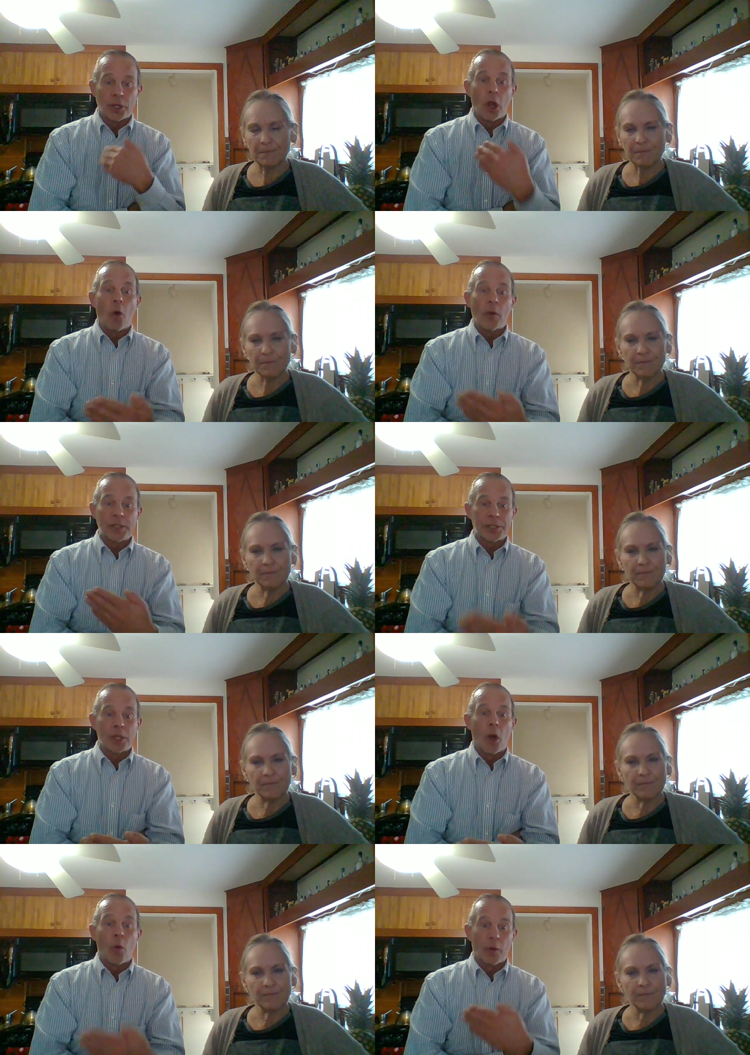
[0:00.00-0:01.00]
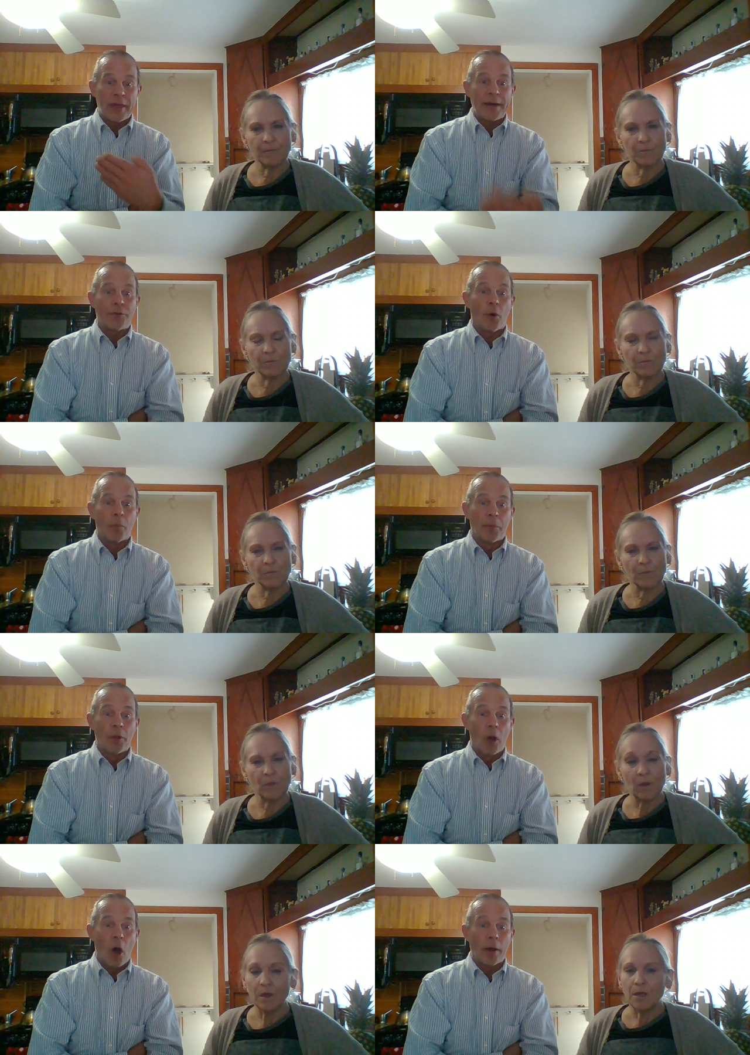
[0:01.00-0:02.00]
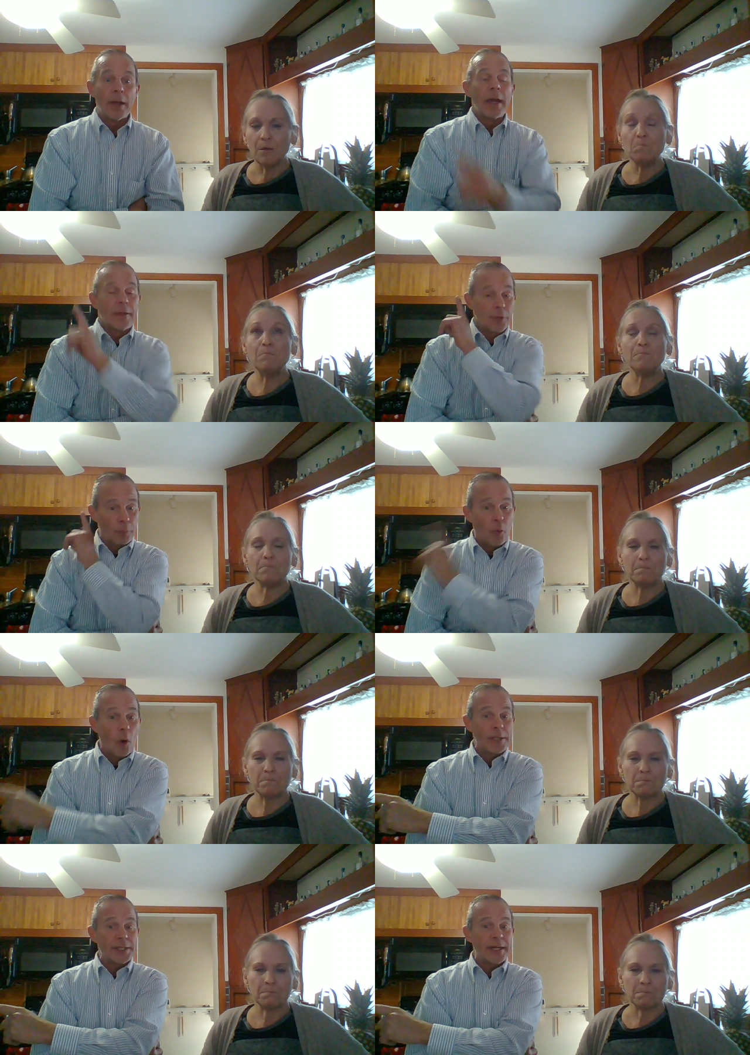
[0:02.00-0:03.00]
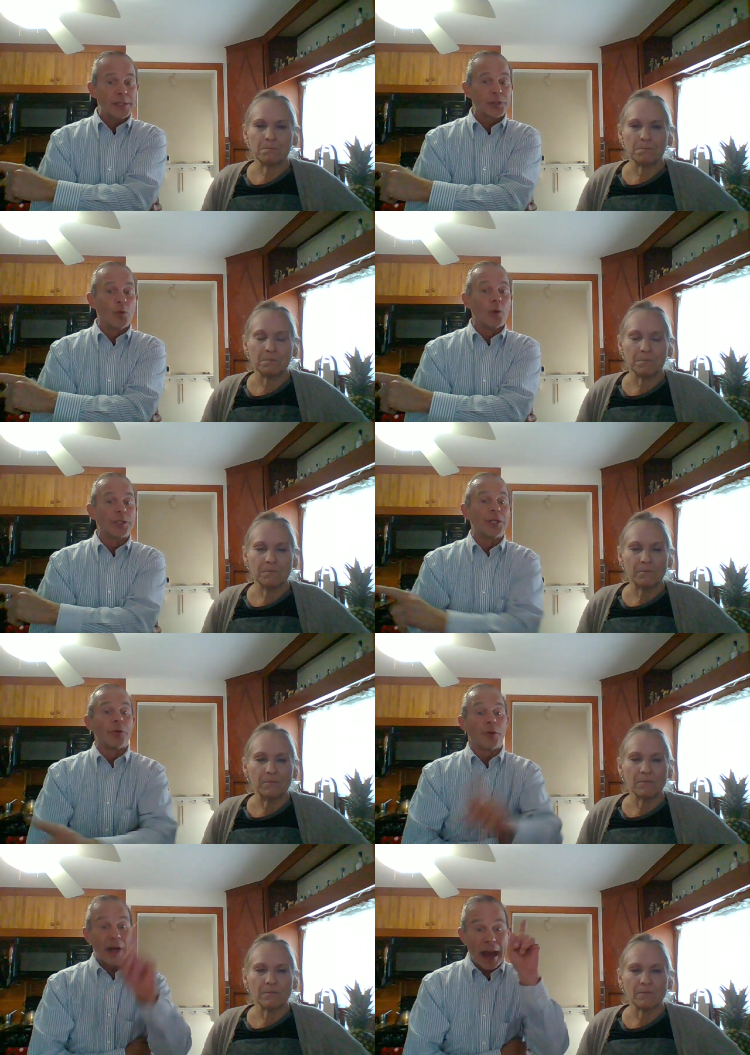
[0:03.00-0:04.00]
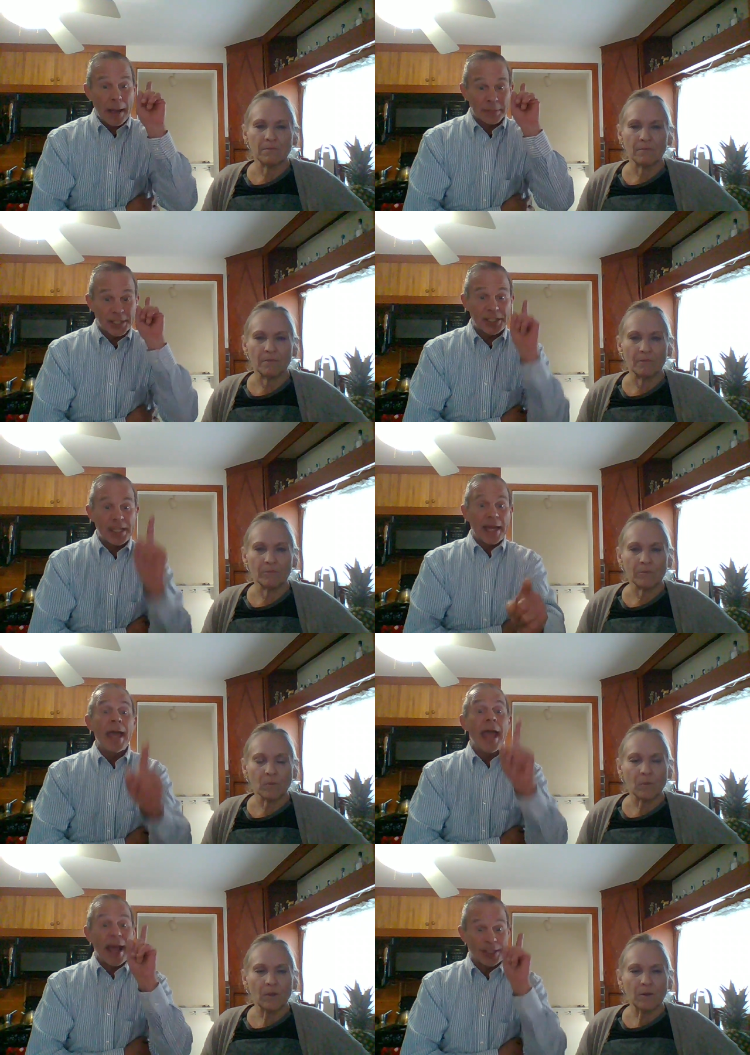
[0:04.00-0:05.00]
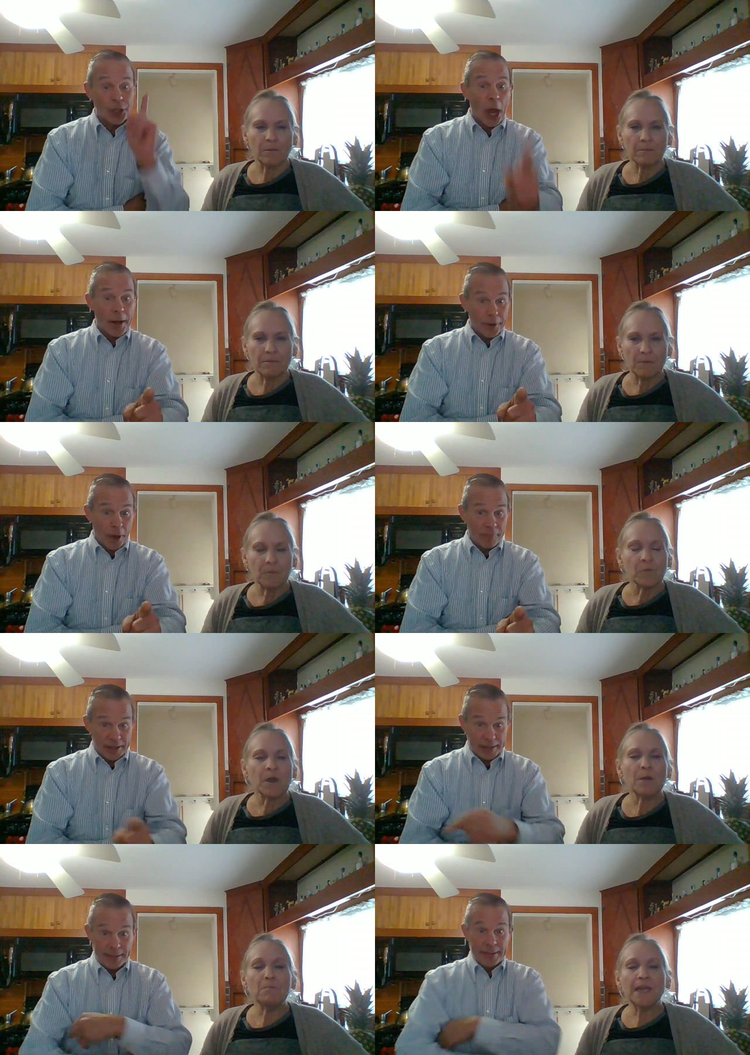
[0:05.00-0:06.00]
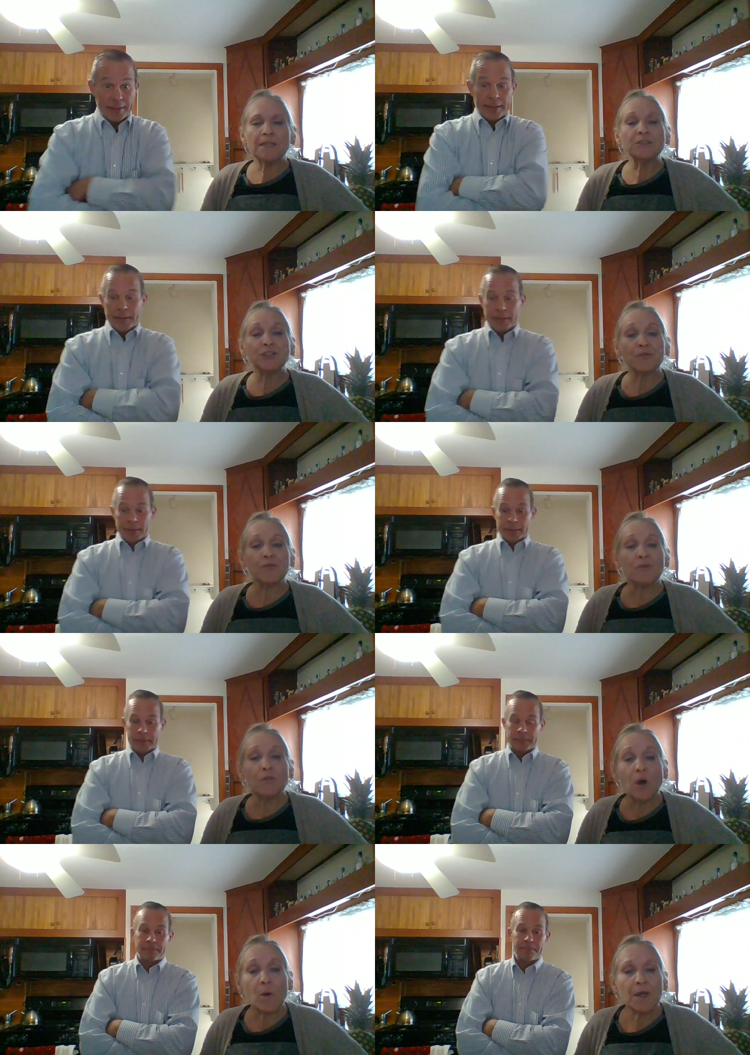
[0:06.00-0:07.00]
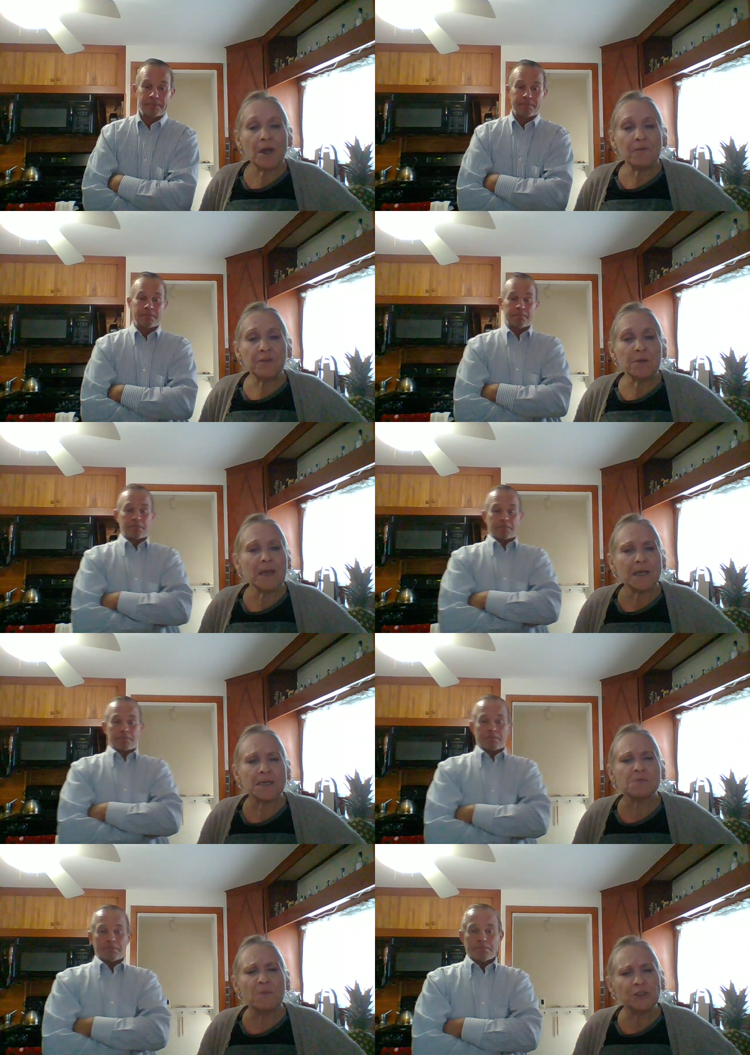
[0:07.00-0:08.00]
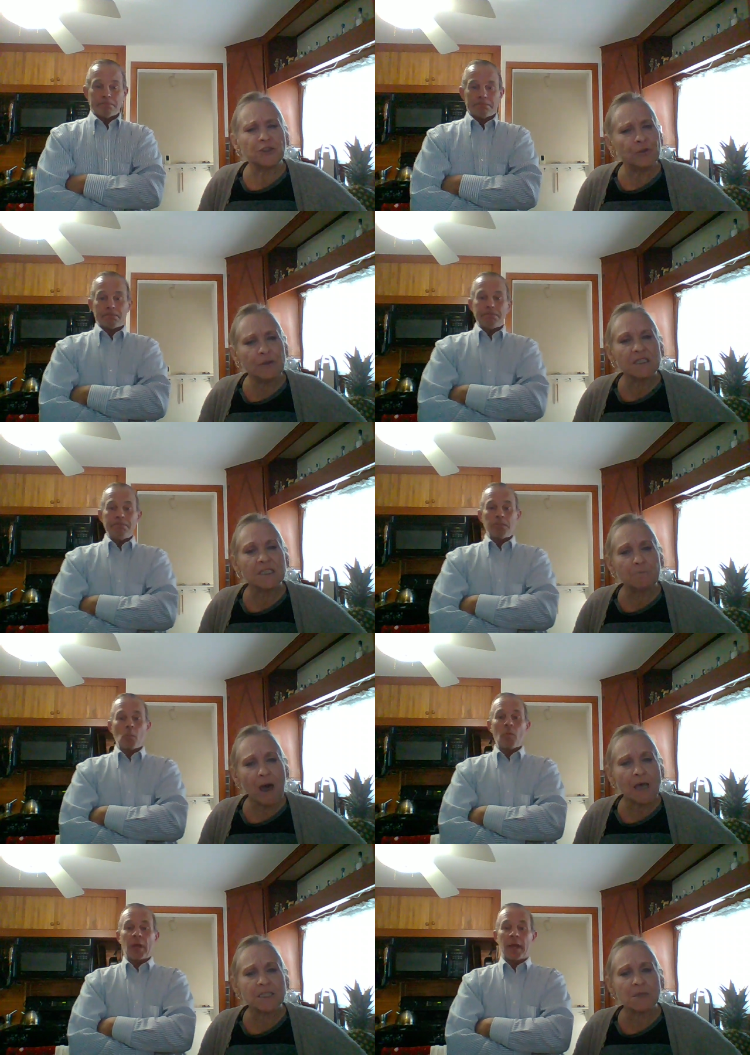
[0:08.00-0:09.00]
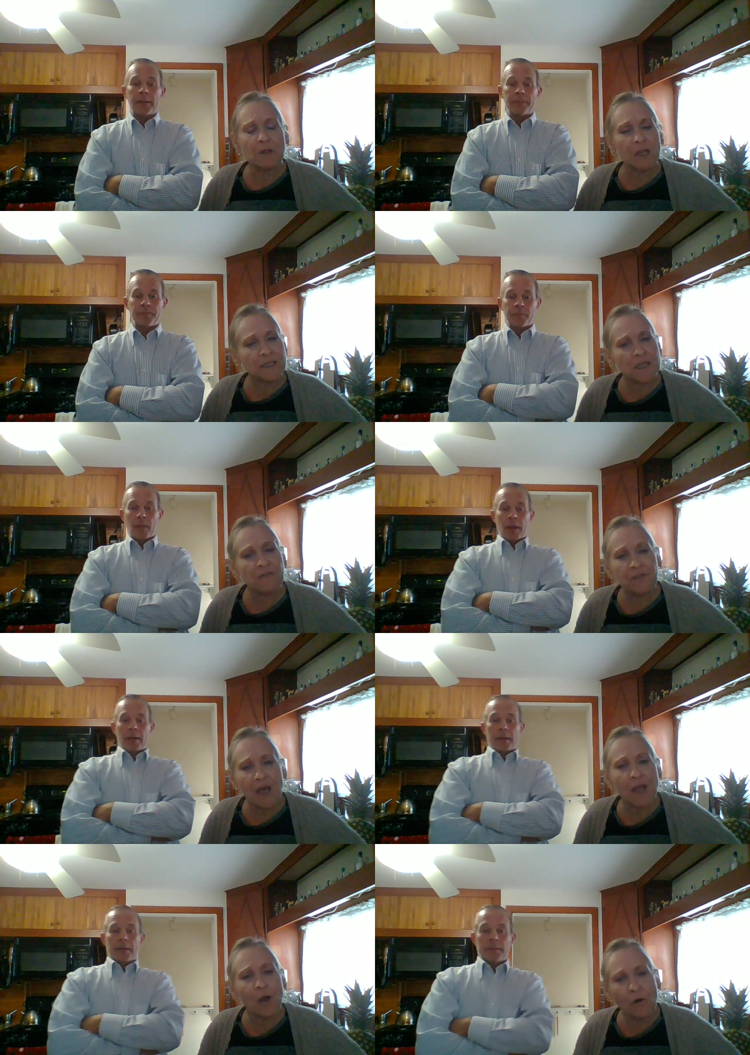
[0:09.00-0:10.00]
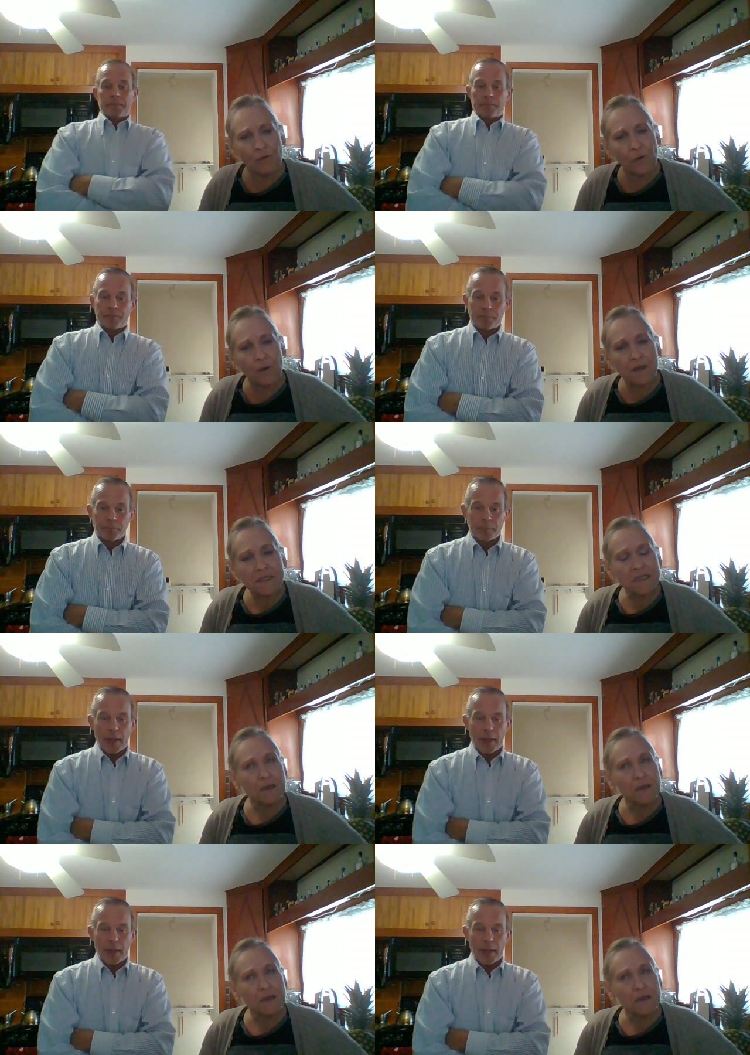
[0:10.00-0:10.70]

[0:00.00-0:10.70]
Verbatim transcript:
Speaker 1: low and slow where they don't belong. And they're poisoning school children, and I am sick and tired of it.
Speaker 2: And making sure they're low enough to make as much noise as possible as they fly over us.